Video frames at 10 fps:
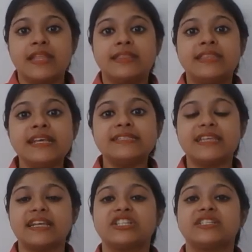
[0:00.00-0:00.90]
This
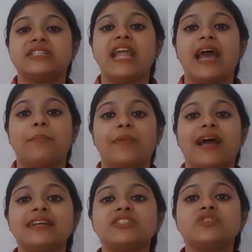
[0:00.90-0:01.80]
section
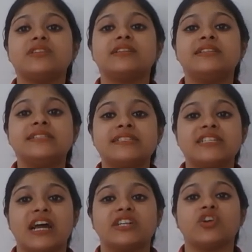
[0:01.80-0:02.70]
applies to the
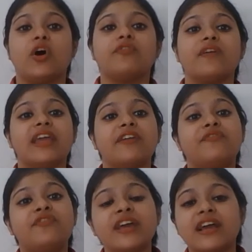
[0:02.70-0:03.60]
discharge of
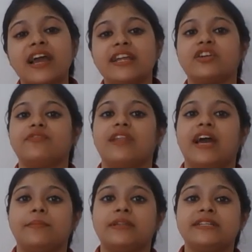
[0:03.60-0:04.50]
every kind of
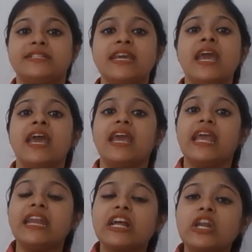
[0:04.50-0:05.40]
liability,
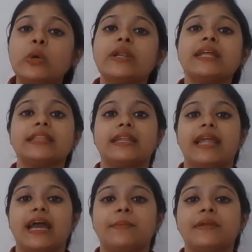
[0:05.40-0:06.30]
including the
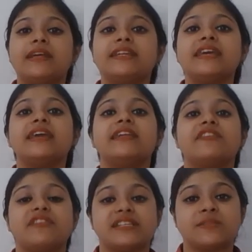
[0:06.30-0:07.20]
liability in
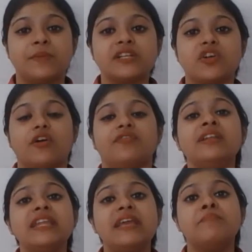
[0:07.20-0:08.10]
respect of an
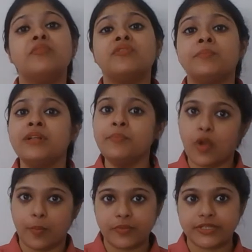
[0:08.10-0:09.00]
immovable
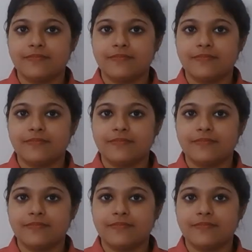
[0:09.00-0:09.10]
property.